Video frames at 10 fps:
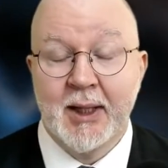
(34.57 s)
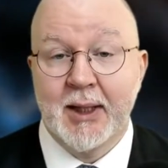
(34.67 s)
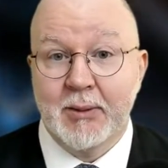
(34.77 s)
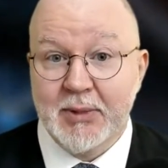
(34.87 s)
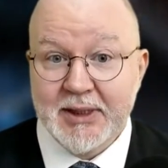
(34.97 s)

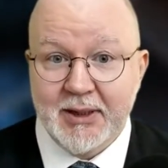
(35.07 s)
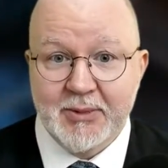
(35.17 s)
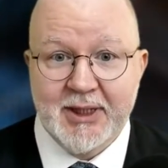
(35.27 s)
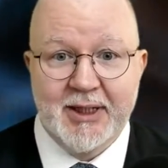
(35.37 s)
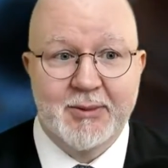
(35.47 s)
But
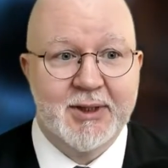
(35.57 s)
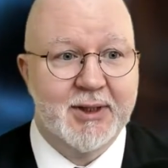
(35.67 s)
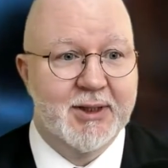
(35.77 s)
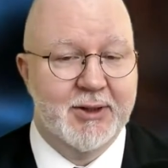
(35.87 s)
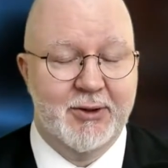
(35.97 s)
sometimes
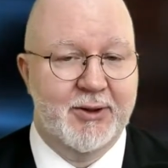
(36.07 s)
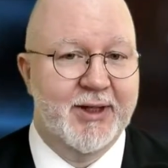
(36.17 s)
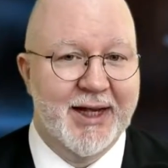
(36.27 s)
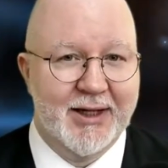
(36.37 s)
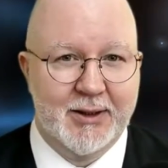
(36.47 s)
it's not
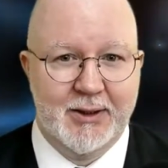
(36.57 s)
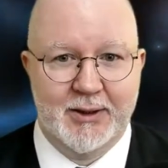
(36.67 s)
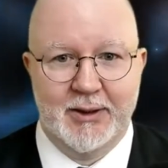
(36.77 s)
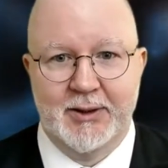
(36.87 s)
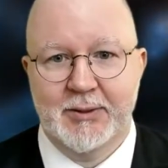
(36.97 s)
that
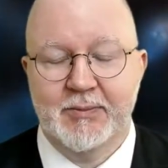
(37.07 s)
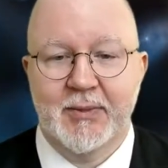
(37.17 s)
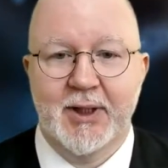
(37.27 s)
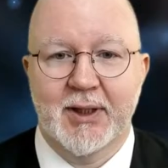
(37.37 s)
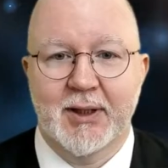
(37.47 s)
clear
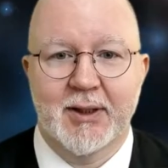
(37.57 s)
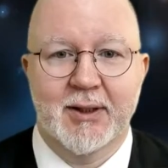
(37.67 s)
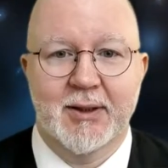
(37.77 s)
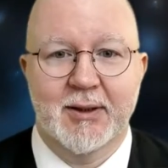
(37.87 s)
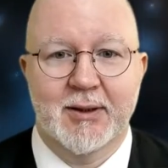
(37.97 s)

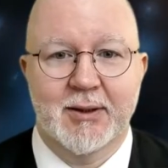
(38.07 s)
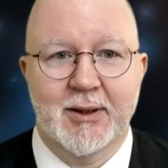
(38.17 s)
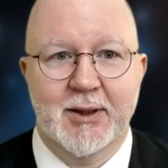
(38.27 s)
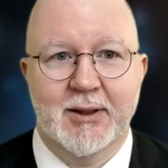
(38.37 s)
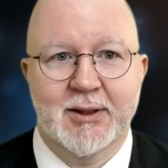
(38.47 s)

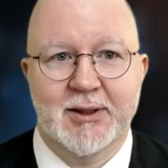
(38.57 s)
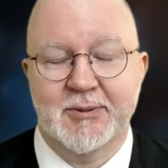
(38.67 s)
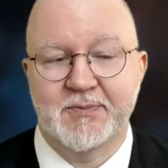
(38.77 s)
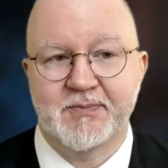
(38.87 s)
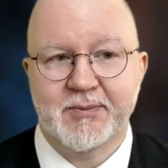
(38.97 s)
because
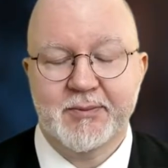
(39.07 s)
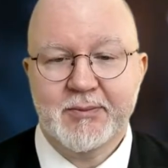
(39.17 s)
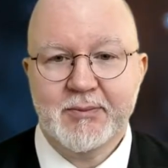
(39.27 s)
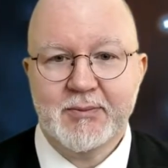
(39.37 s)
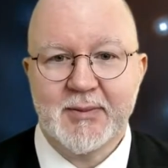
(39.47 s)

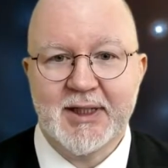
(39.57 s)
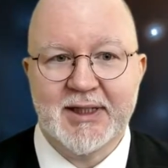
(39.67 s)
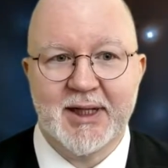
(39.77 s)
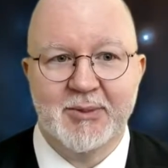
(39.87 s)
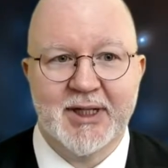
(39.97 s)

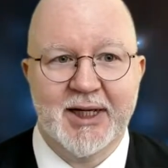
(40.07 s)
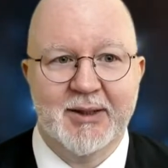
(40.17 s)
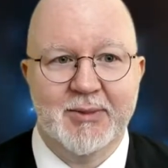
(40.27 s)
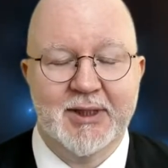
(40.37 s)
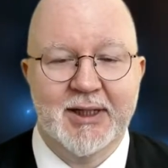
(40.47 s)

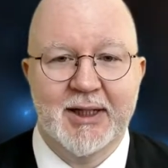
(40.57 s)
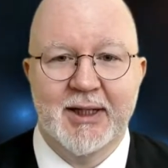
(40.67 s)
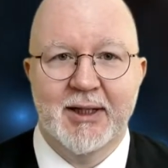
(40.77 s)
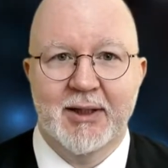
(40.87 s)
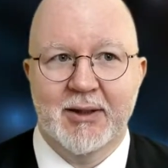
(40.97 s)
sometimes
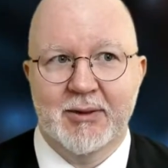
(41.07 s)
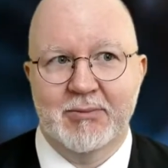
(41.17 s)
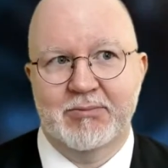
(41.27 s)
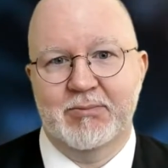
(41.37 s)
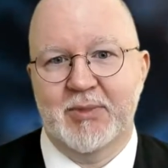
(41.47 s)

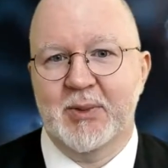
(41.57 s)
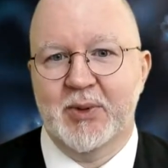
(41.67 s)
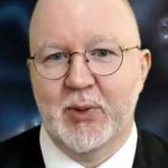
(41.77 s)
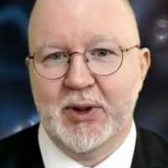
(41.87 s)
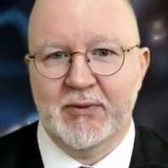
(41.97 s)
maybe
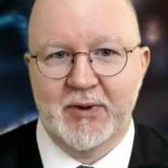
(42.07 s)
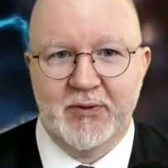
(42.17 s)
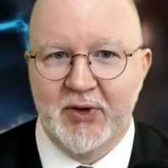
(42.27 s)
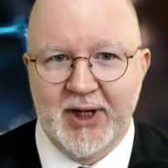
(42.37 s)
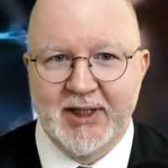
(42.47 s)
one of your
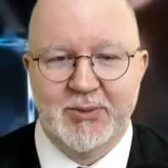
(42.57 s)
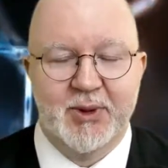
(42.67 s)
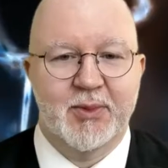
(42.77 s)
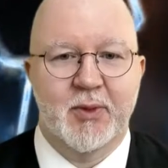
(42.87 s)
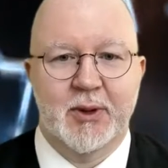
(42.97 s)
friends, maybe
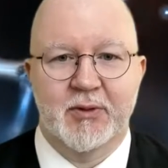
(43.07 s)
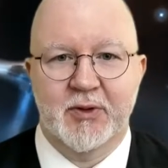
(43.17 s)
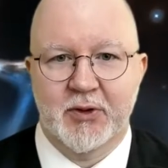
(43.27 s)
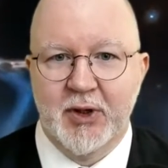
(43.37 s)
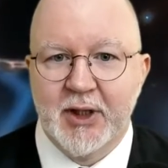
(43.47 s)
one of your
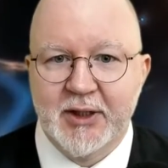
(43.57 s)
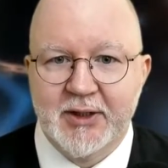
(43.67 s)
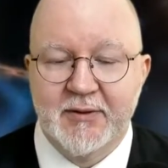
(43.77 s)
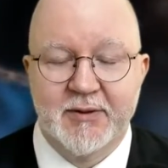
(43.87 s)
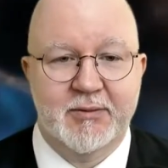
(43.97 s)

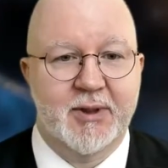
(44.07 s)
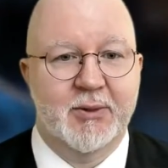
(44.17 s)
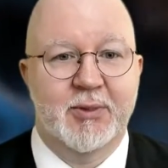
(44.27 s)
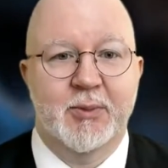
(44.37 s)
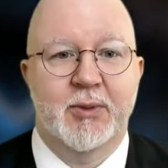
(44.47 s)
relatives, like
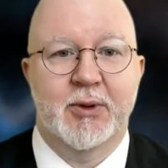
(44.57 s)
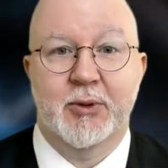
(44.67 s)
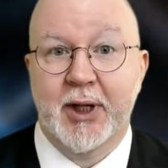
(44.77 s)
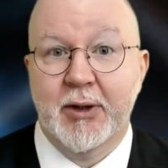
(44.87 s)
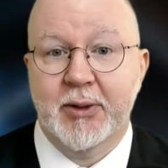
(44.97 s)
people you
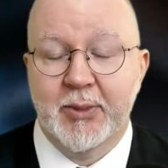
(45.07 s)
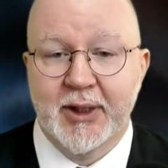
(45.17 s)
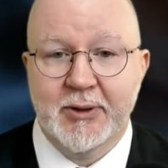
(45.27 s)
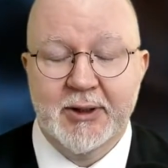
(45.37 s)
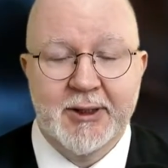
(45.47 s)
care
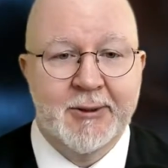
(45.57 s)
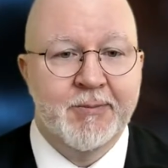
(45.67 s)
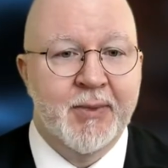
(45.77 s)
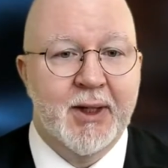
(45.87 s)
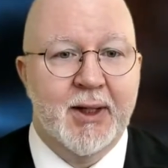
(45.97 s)
about,
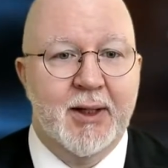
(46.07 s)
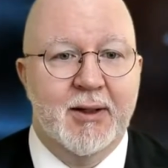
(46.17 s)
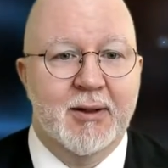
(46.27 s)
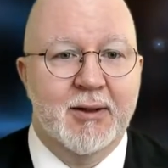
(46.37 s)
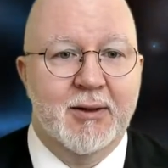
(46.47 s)

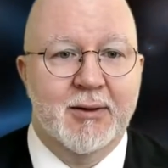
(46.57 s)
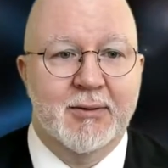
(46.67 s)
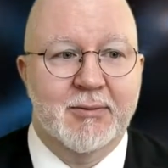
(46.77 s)
uh,